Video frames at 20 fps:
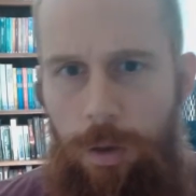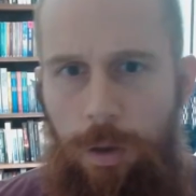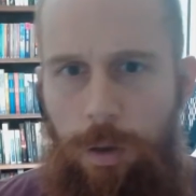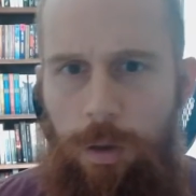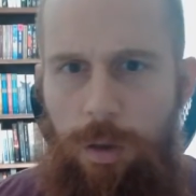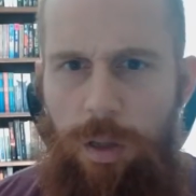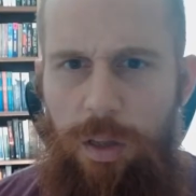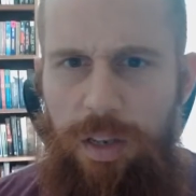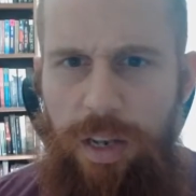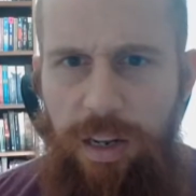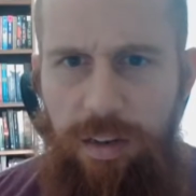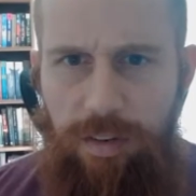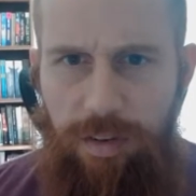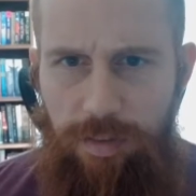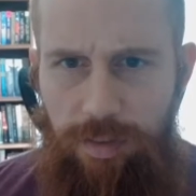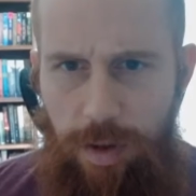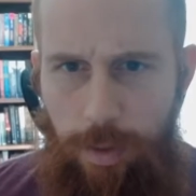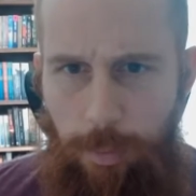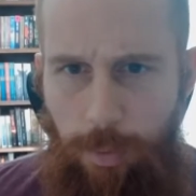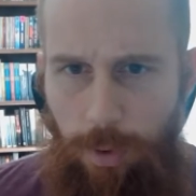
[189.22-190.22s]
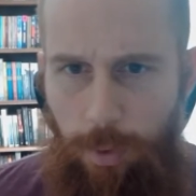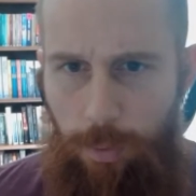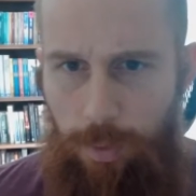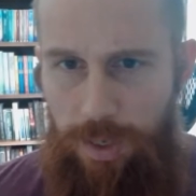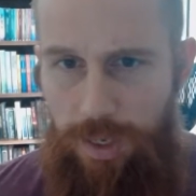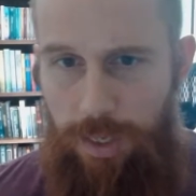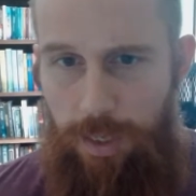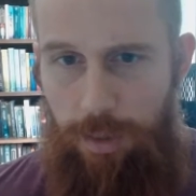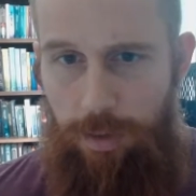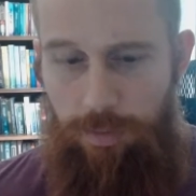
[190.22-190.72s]
The next example I want to
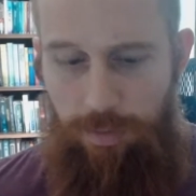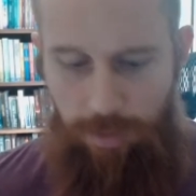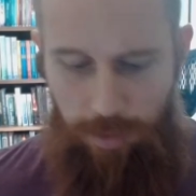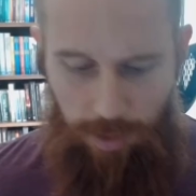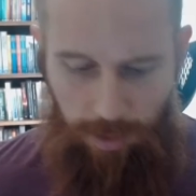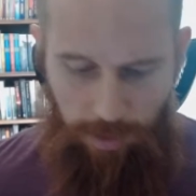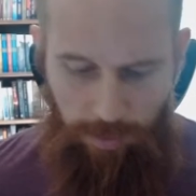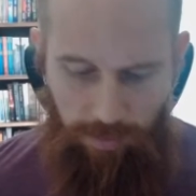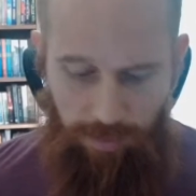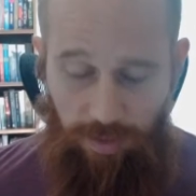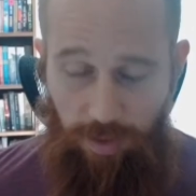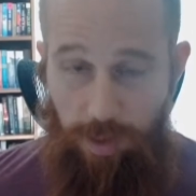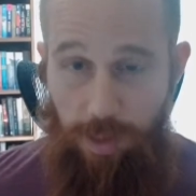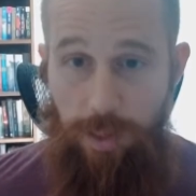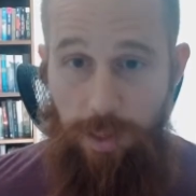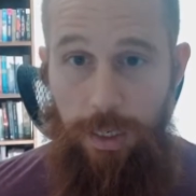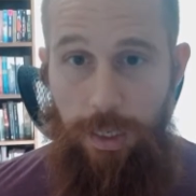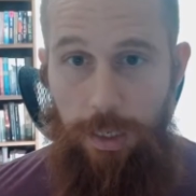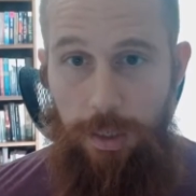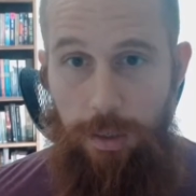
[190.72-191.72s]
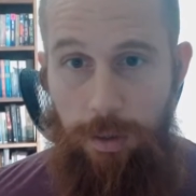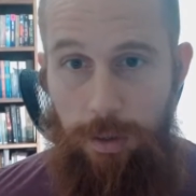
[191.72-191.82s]
give is the clean.